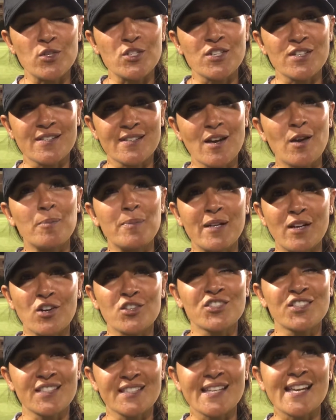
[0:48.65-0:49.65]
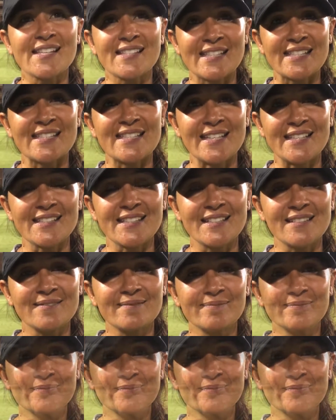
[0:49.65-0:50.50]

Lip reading: which is helping our success this season.